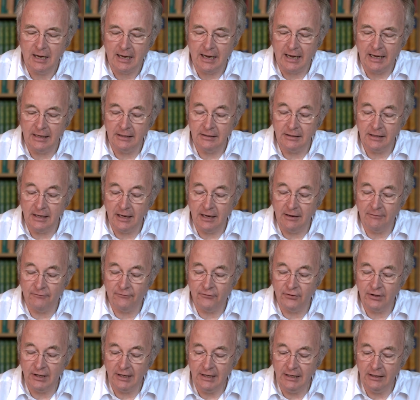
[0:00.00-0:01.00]
And
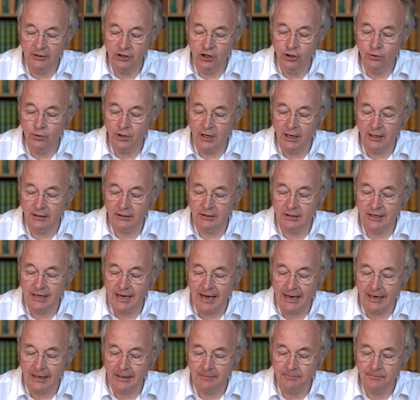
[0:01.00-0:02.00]
for the New Cut
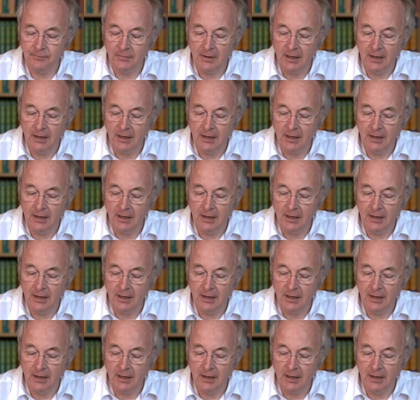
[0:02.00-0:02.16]
gang,